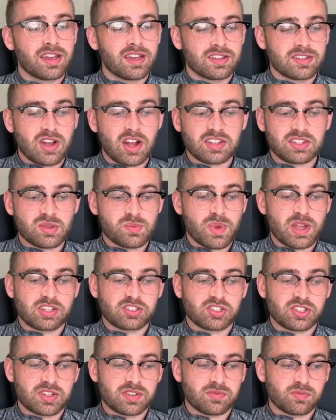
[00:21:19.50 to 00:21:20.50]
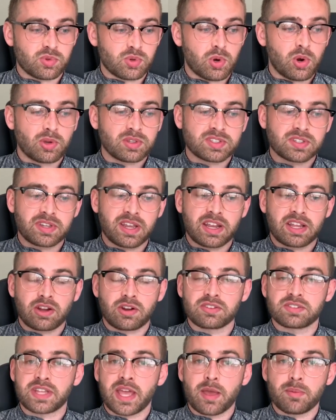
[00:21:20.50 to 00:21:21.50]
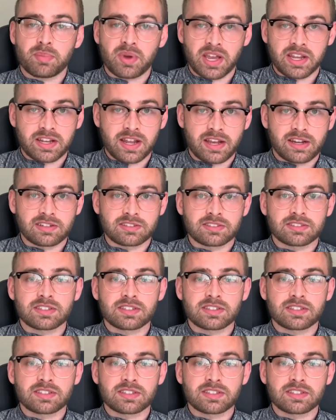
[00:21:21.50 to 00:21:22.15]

Not to mention, we're also getting our debt buy down,